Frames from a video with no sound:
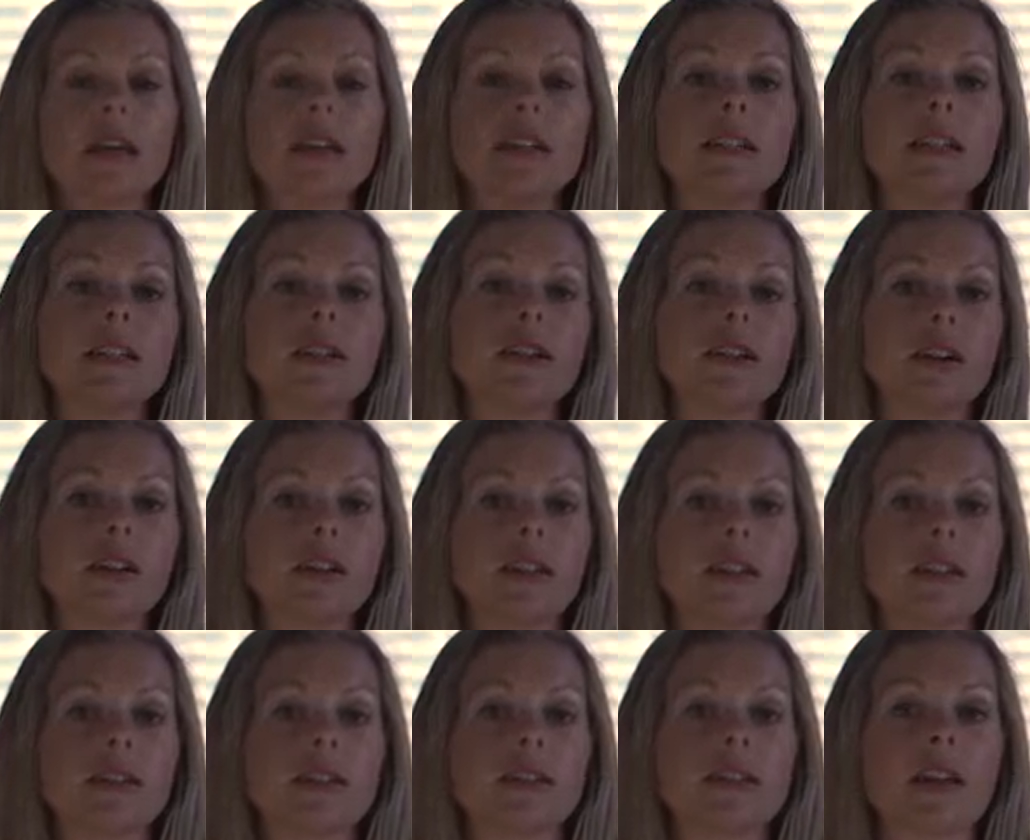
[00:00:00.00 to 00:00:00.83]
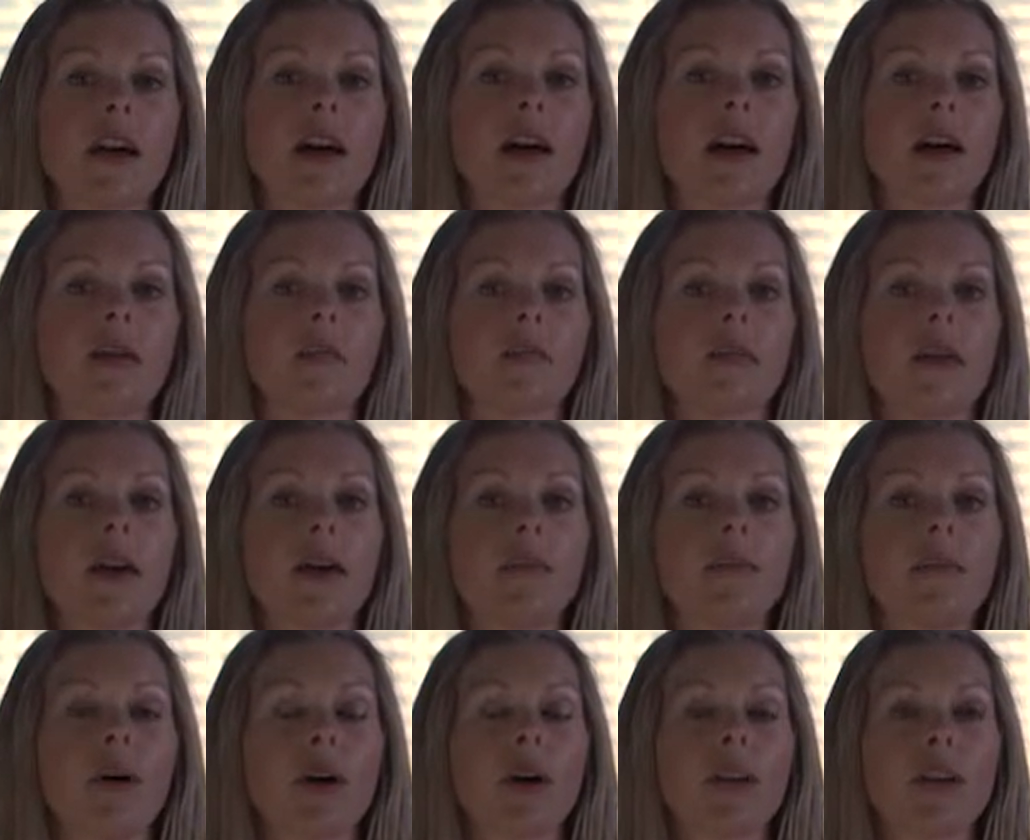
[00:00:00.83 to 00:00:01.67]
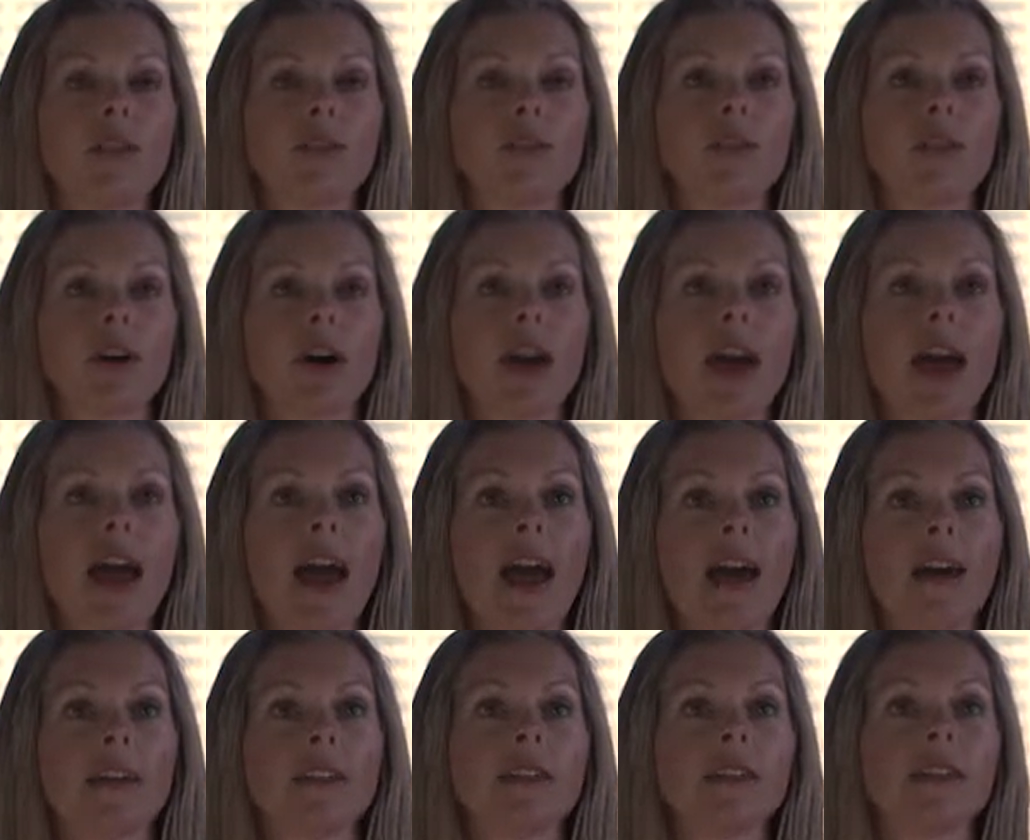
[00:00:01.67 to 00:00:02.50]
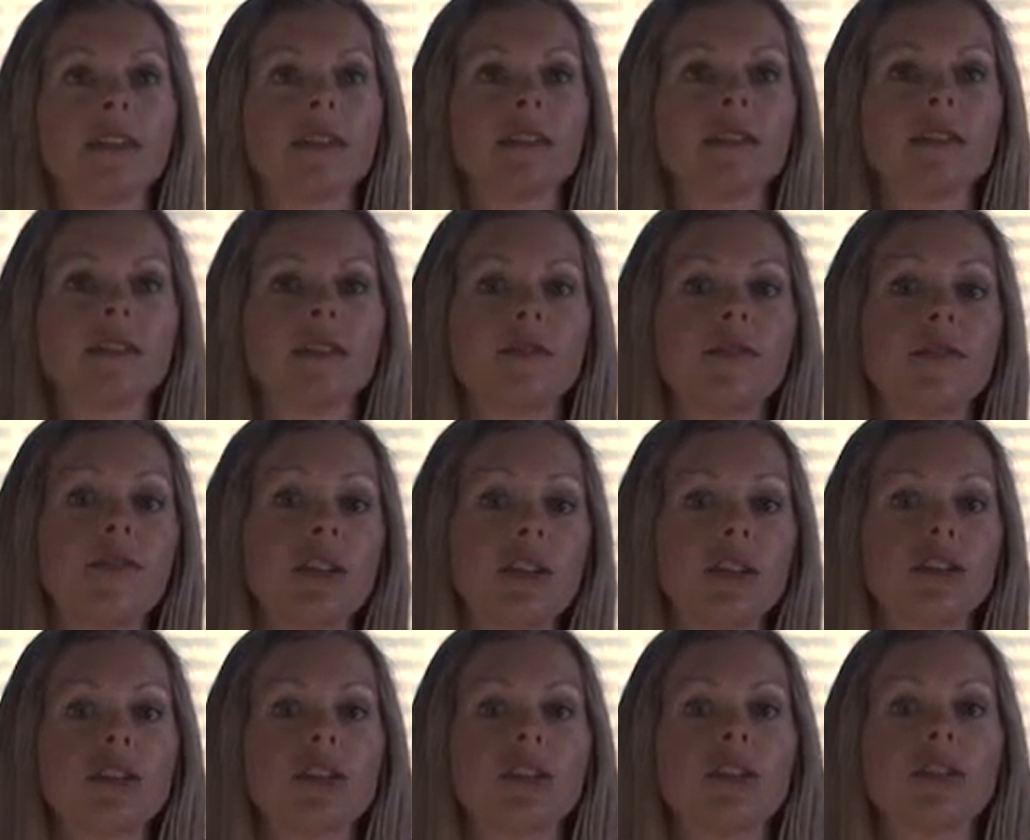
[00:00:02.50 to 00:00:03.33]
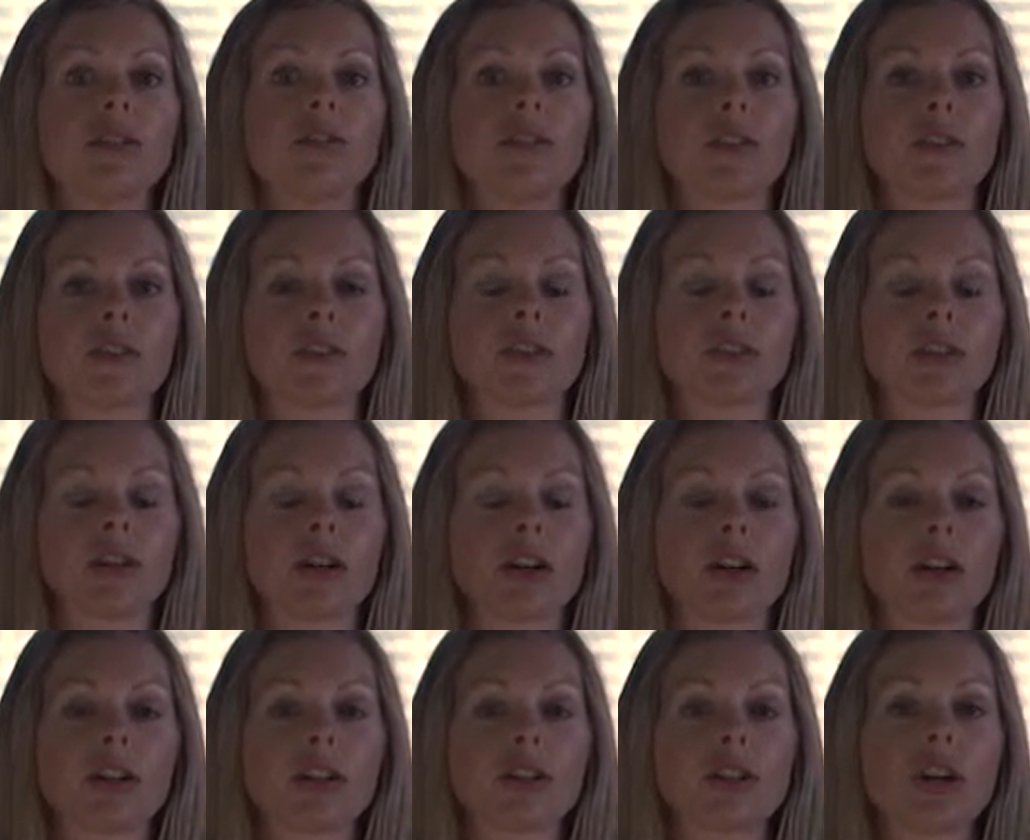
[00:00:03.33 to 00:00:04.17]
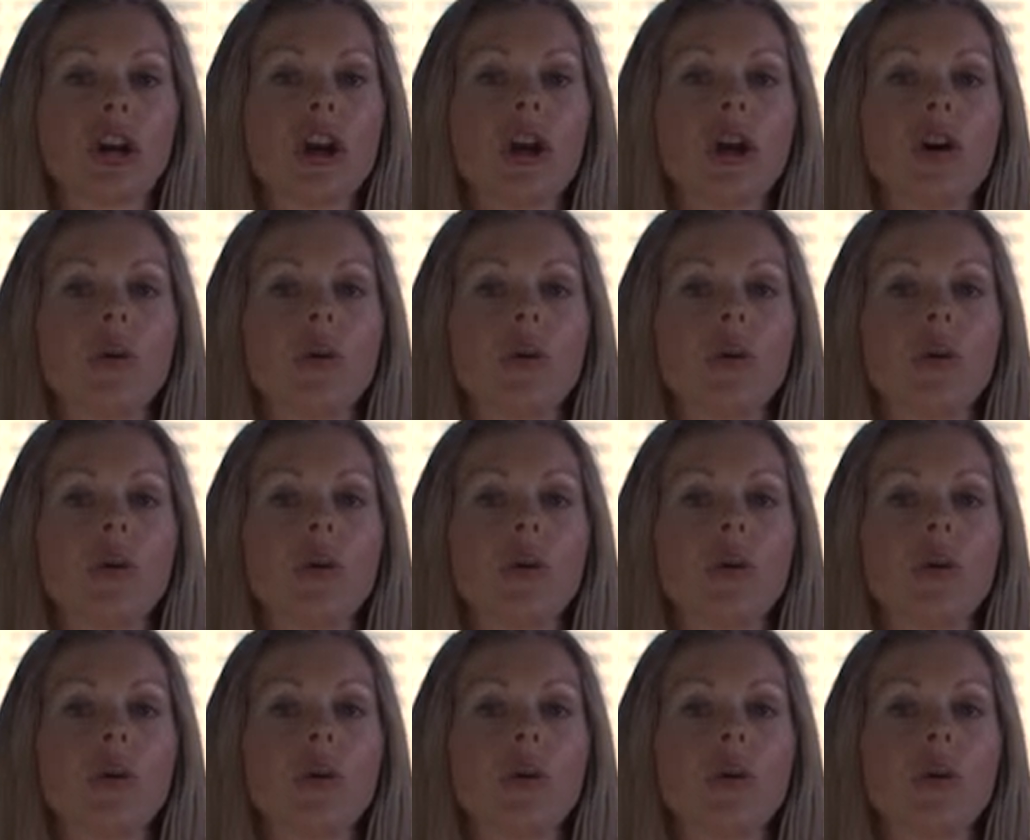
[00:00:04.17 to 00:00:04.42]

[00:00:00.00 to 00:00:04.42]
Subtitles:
During this time that Bonhoeffer had this vision for the church